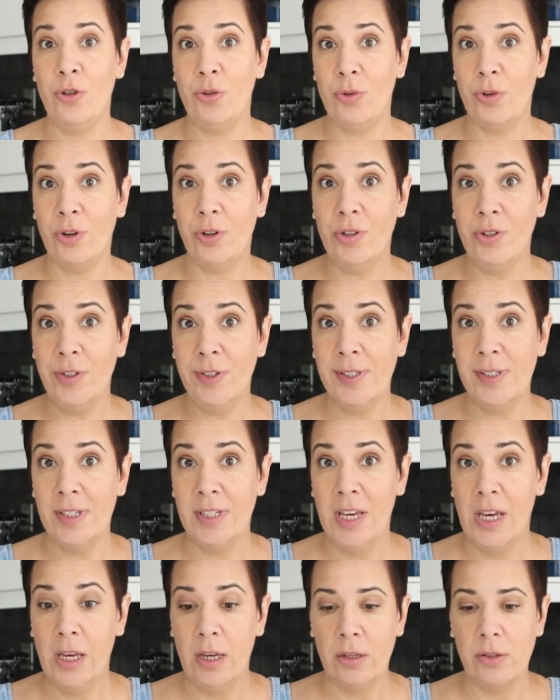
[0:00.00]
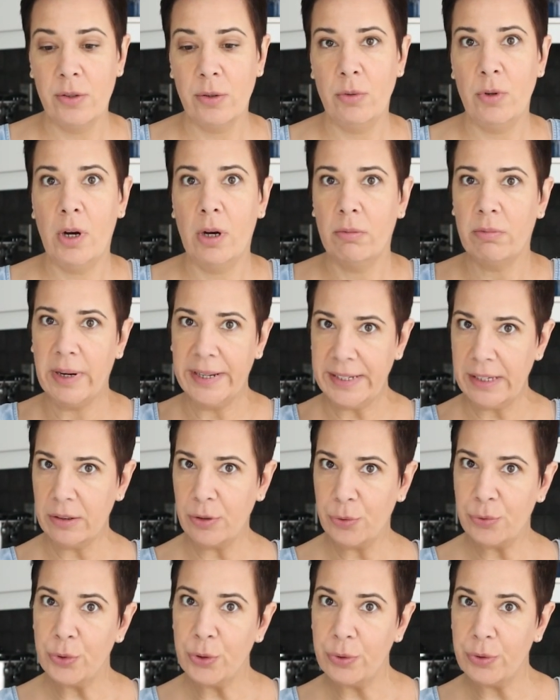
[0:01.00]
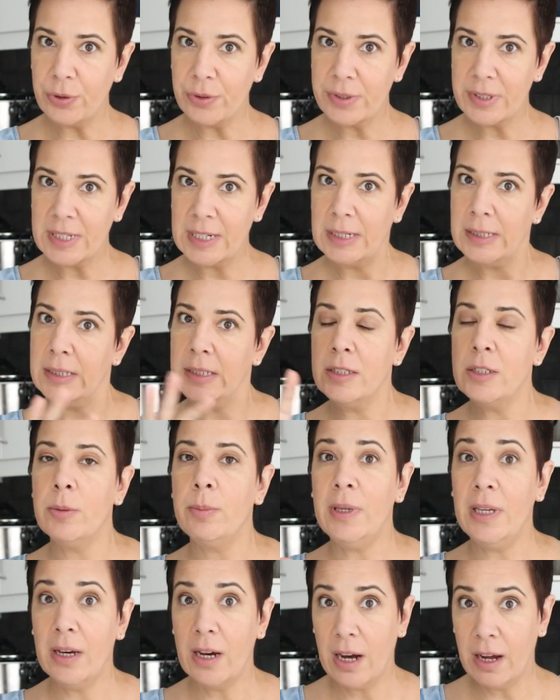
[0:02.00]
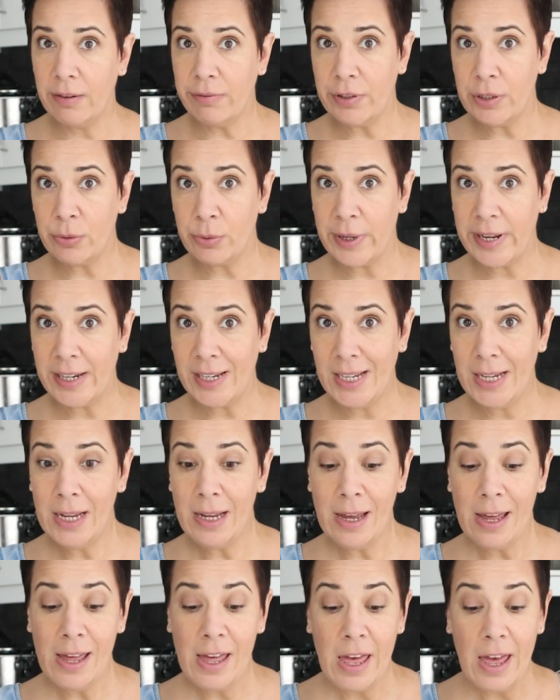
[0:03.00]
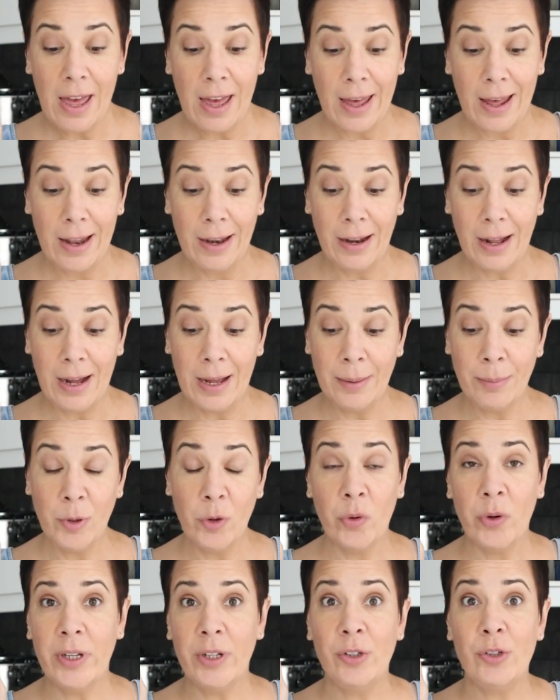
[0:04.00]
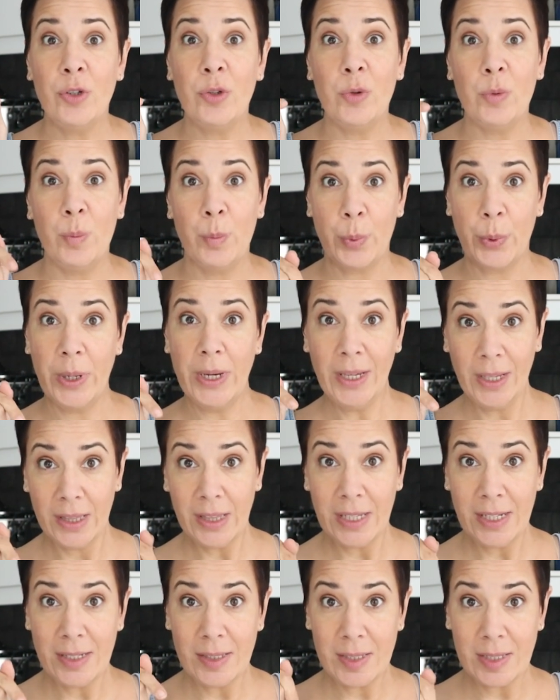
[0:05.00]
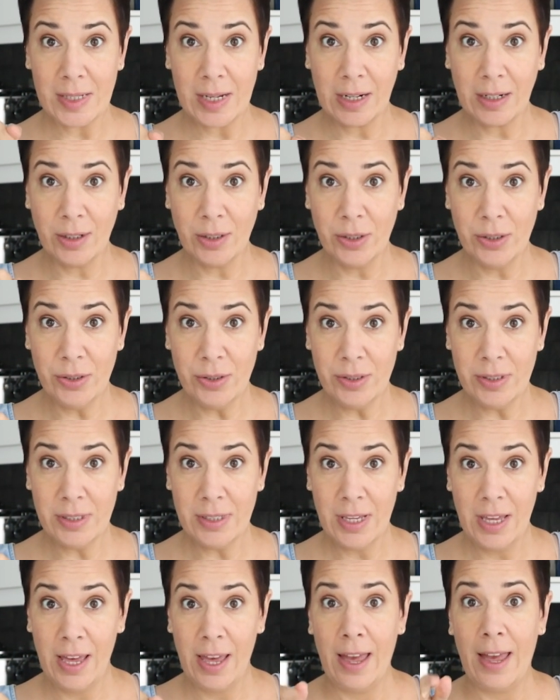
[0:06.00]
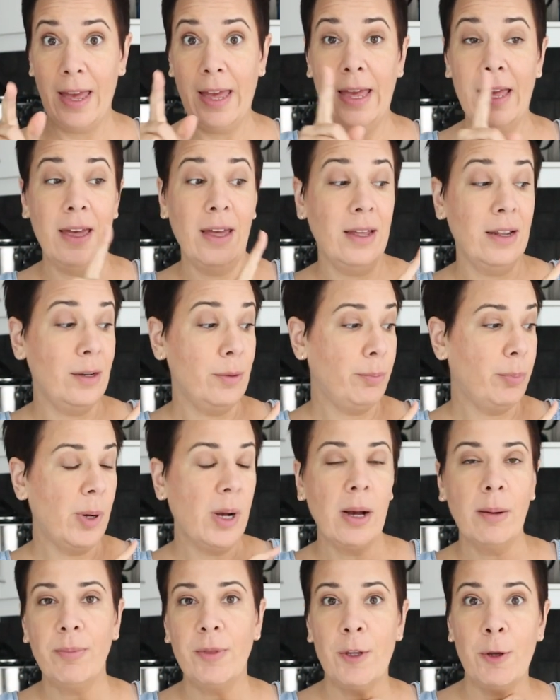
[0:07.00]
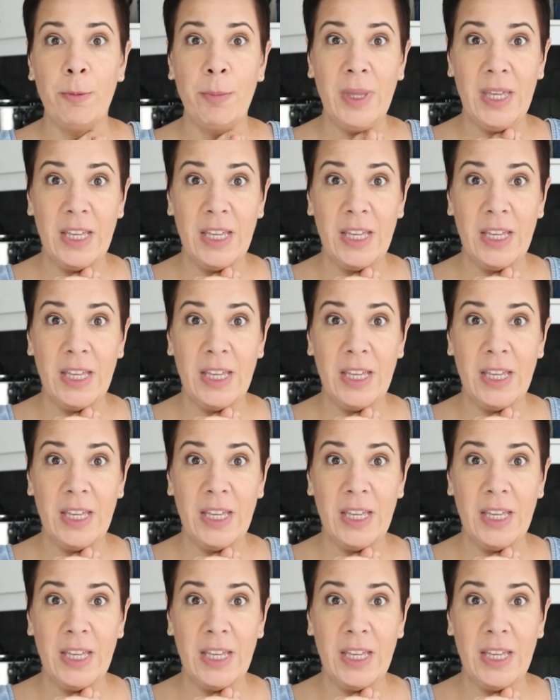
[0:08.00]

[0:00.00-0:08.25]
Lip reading: noodles. So not regular noodles, they need to be oven ready. And I'm going to break these suckers and pop them